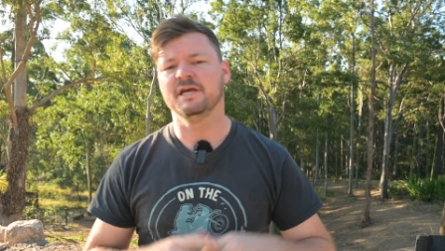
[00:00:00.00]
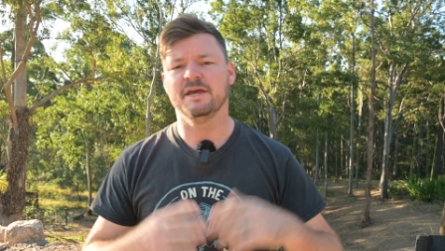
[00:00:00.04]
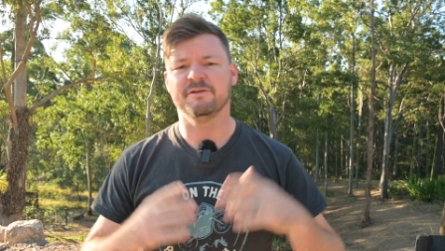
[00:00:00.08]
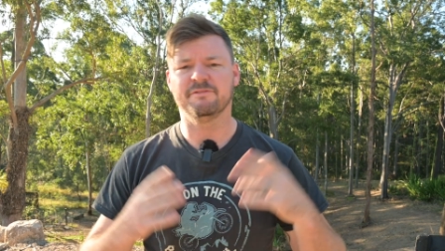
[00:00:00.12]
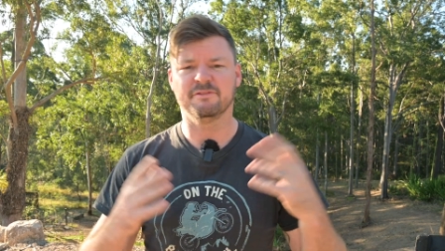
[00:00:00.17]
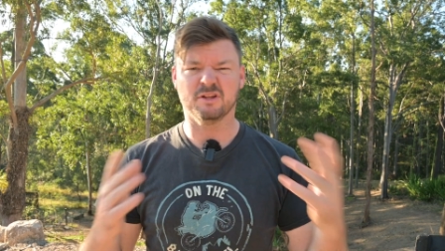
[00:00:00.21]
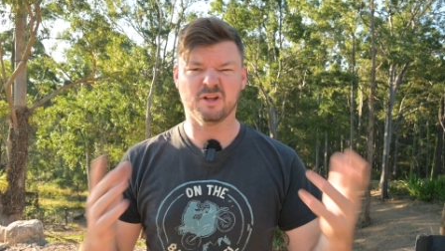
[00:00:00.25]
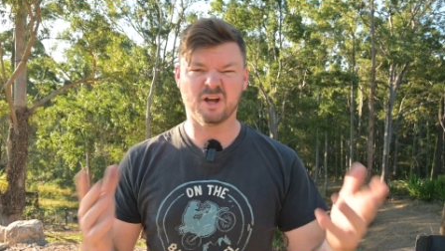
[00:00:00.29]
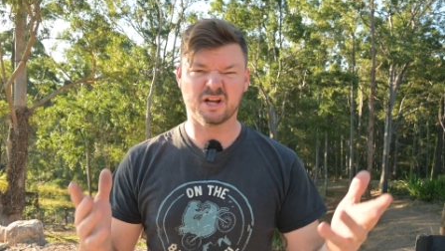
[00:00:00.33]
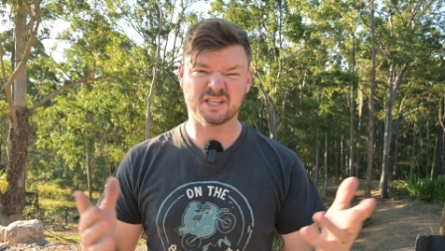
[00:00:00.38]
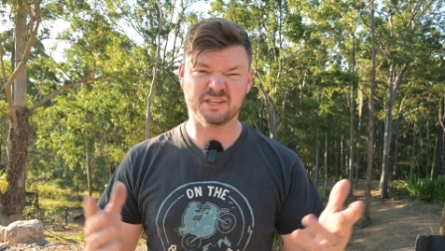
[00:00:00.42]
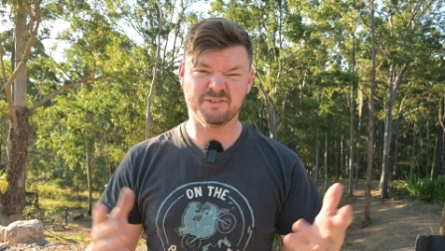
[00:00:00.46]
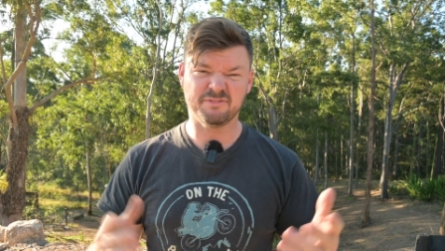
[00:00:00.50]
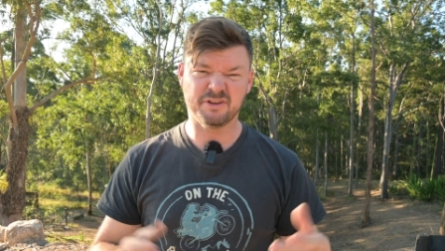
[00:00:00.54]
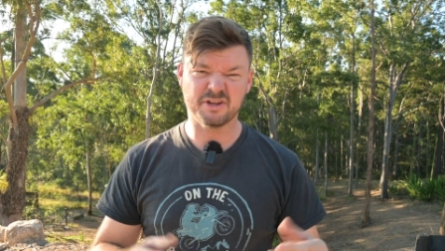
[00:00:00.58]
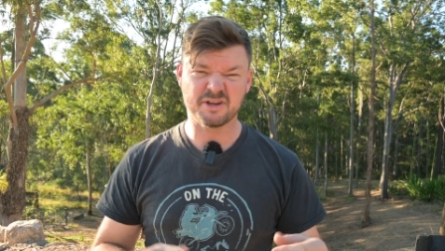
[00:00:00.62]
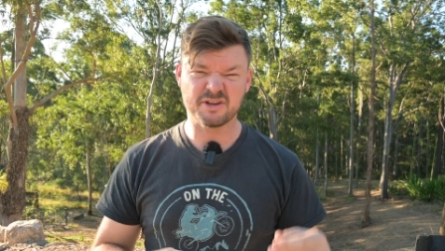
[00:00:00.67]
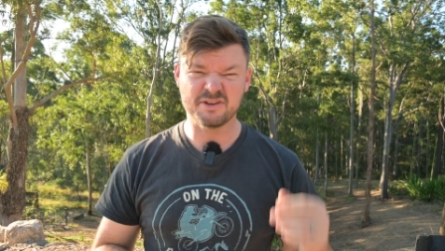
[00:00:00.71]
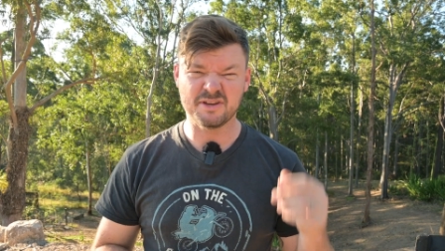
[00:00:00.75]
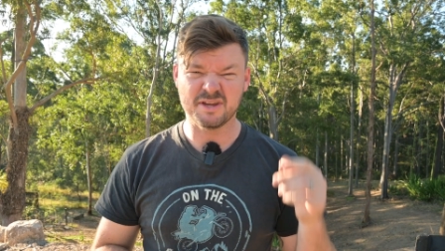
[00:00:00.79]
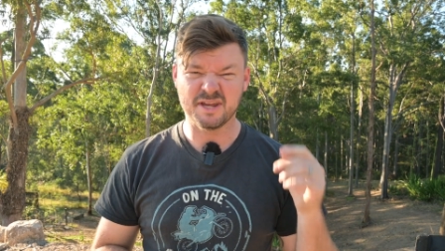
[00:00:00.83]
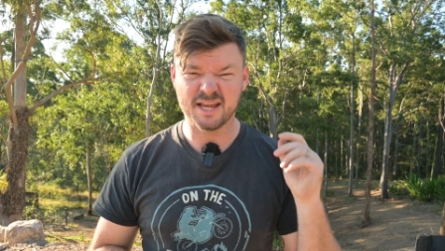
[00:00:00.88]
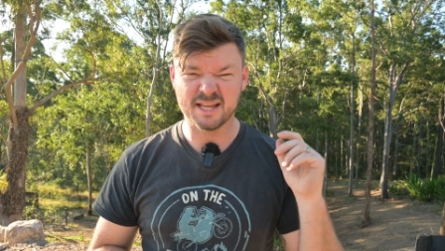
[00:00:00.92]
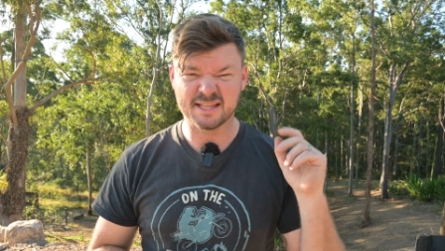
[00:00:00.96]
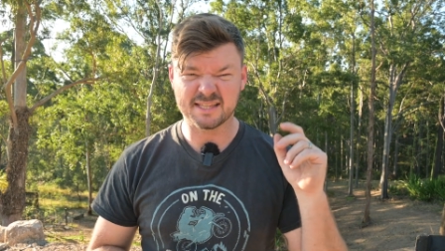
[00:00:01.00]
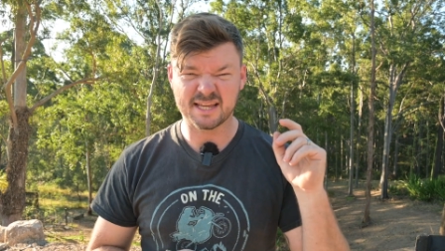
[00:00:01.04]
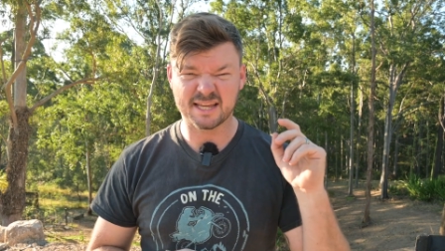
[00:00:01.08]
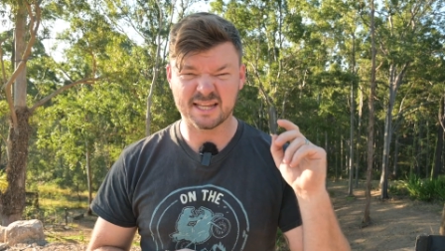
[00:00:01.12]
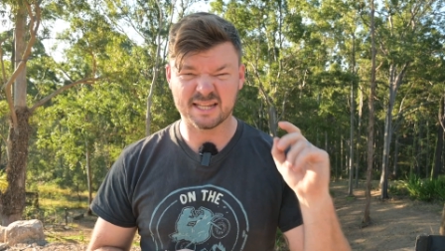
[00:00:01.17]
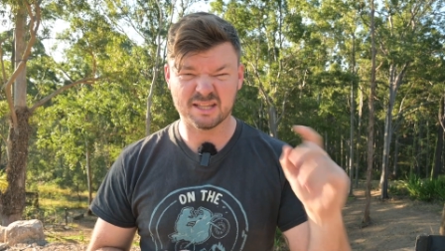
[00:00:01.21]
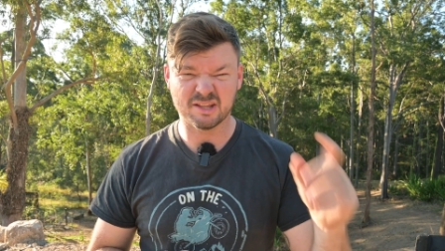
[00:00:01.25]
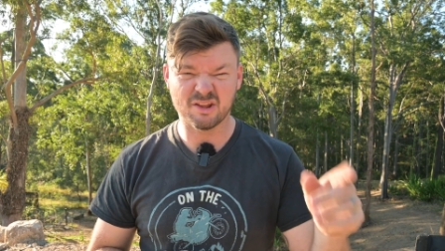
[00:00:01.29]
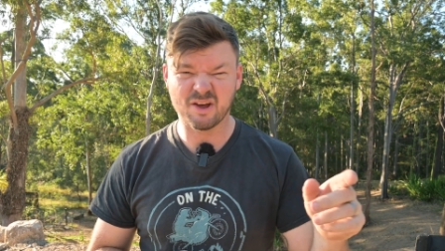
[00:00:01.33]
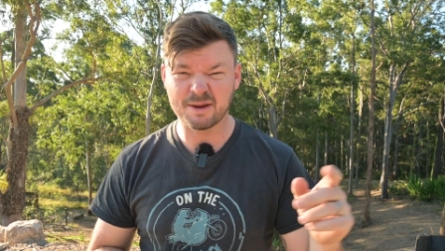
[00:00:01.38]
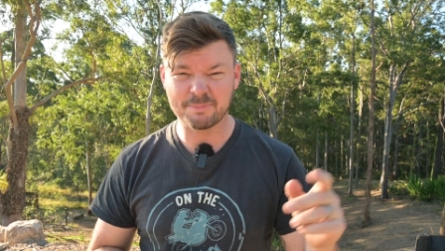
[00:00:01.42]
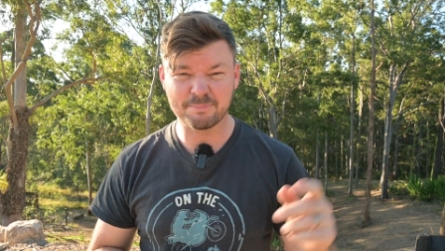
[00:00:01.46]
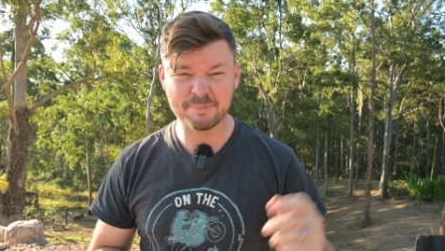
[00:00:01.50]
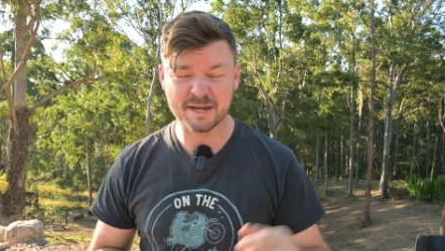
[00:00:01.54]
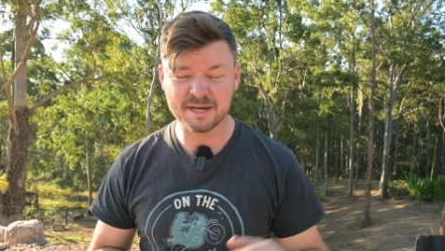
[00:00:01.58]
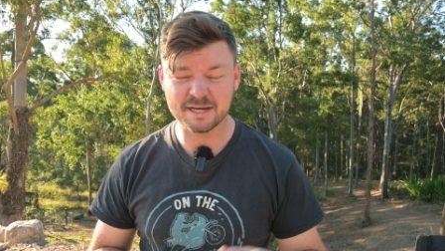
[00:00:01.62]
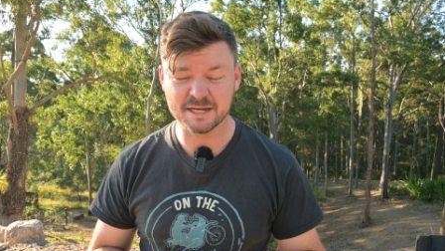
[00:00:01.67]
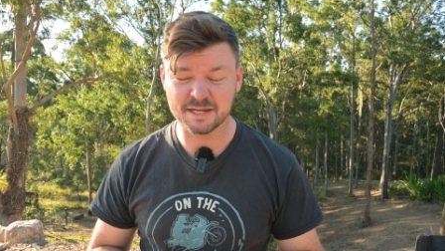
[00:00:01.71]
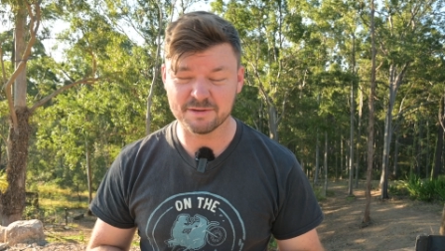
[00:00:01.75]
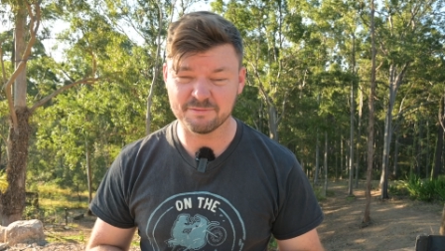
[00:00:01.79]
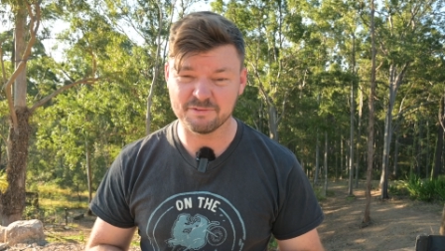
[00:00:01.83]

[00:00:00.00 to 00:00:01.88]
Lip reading: If you like the video, hit that like button.